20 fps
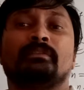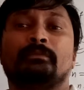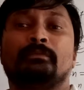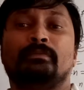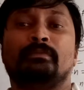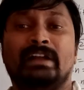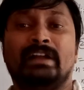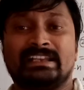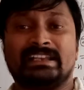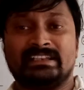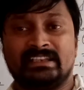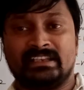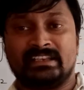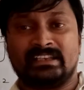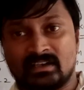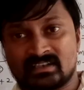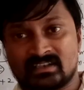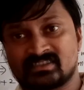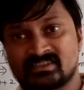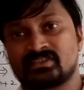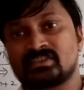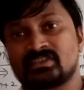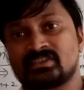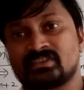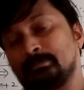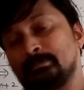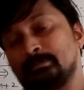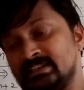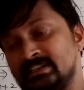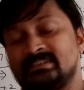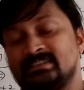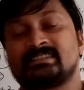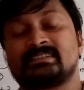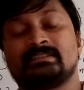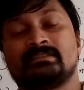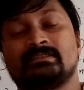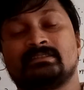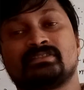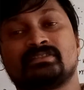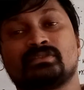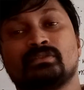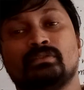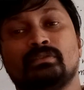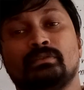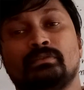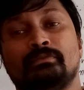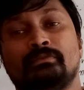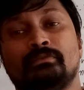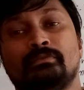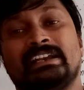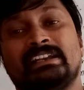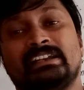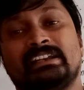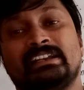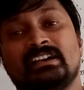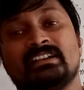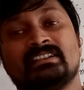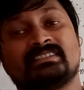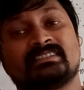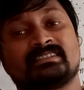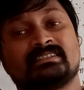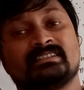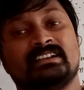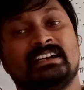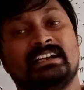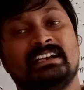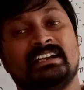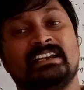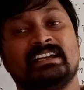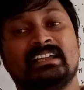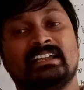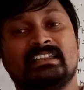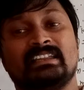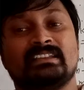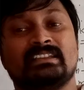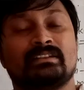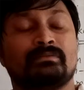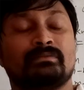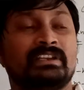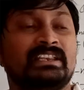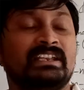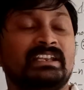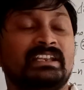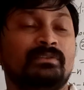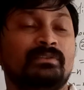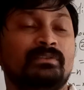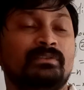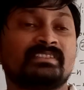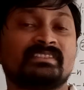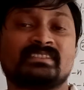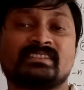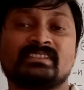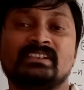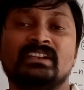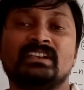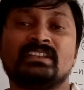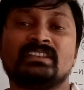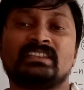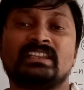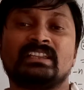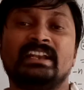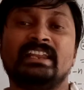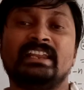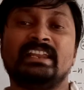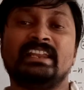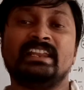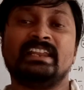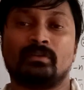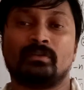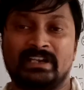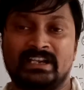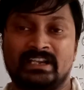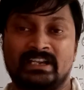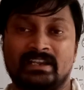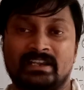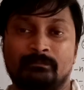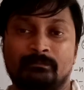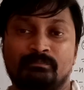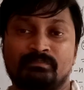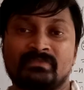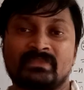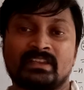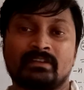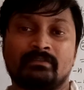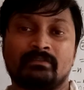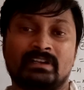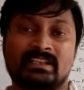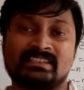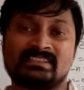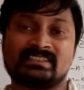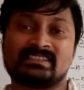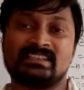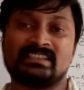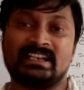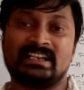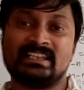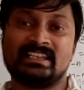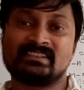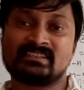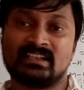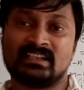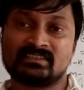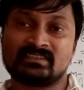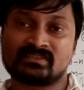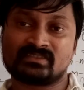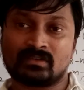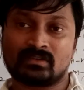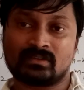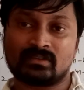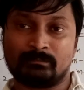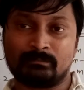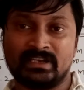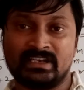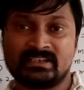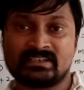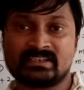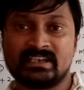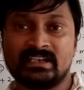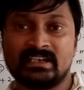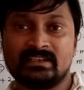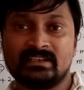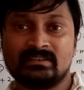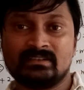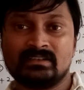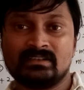vectors chapters. So, vectors, and another one it was 3D geometry. Once that is also completed,